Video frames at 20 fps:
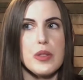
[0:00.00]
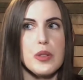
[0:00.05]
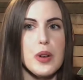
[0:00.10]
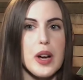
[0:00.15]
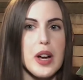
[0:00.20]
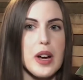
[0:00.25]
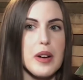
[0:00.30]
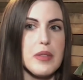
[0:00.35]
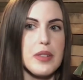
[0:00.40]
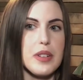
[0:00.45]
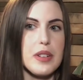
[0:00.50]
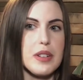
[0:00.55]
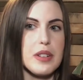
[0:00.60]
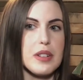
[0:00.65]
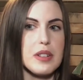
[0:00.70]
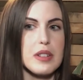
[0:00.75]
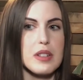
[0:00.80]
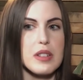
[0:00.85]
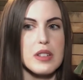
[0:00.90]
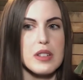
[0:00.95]
you have
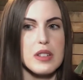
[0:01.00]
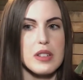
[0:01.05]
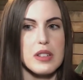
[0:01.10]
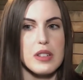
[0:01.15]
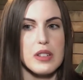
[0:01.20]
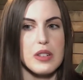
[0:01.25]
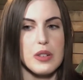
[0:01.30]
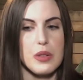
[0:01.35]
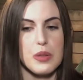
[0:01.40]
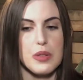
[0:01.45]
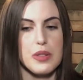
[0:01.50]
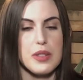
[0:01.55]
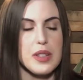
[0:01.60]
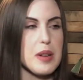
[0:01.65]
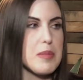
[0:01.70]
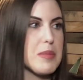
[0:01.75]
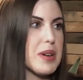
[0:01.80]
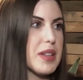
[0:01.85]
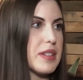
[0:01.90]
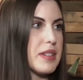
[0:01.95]
a
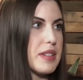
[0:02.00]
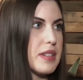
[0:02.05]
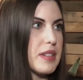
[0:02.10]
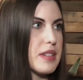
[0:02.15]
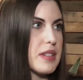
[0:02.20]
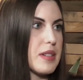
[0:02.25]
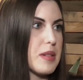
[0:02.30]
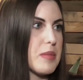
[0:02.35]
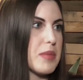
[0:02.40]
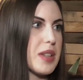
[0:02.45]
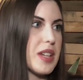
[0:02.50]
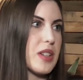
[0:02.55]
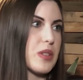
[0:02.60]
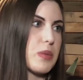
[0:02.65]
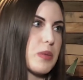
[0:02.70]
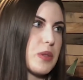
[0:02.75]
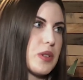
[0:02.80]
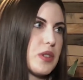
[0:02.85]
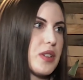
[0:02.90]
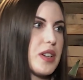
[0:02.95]
CMS system, that's
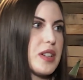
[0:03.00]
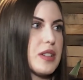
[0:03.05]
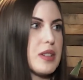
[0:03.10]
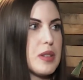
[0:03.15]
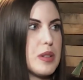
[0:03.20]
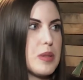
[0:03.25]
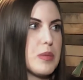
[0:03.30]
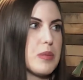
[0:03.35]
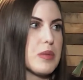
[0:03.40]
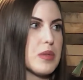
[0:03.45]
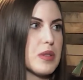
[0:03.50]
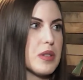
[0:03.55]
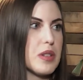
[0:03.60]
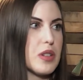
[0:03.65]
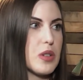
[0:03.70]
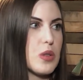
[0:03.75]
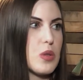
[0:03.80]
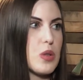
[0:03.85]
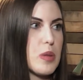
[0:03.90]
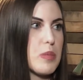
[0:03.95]
where you get to
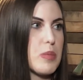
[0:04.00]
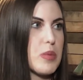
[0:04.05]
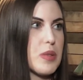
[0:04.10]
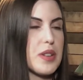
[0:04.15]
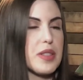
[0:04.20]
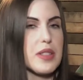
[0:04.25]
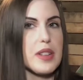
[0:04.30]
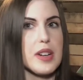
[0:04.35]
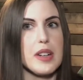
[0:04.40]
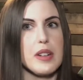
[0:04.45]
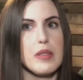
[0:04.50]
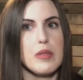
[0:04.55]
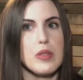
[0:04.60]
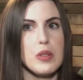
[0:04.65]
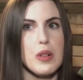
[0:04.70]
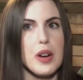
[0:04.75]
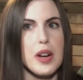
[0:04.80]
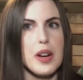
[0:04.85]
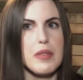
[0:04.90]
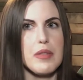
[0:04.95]
incorporate that. If
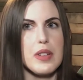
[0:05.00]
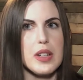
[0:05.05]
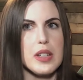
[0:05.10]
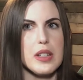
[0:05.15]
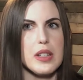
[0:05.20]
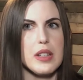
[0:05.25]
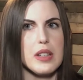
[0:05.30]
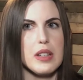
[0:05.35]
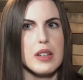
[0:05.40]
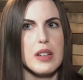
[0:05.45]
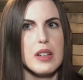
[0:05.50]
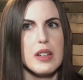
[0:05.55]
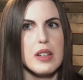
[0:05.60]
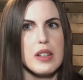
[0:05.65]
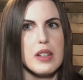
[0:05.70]
you have any